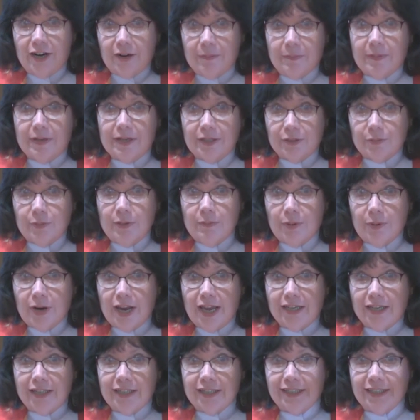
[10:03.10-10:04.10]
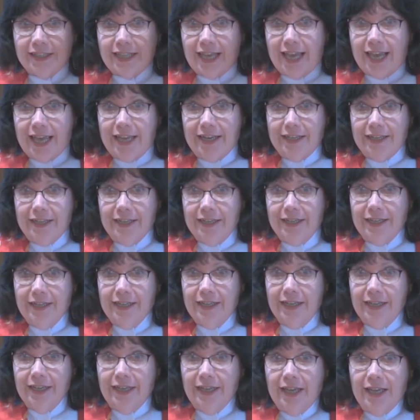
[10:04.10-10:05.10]
because we practiced that.
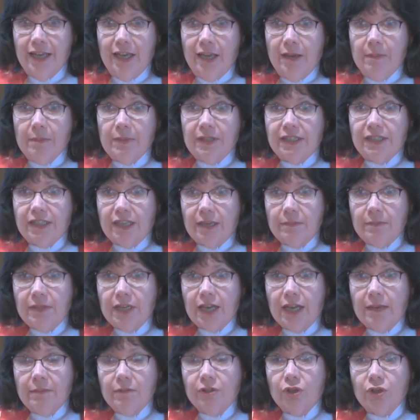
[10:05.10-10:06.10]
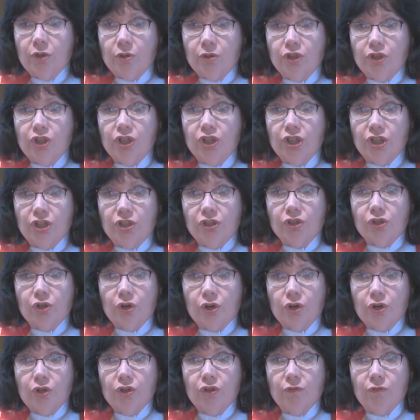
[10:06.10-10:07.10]
But sometimes don't you just
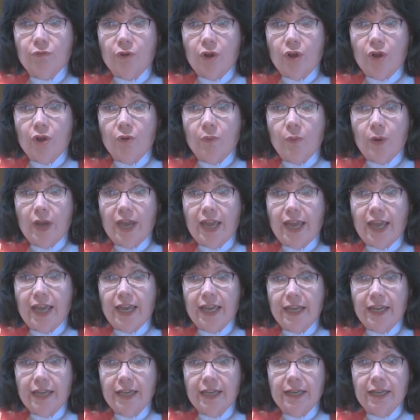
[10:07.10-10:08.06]
turn the wrong way?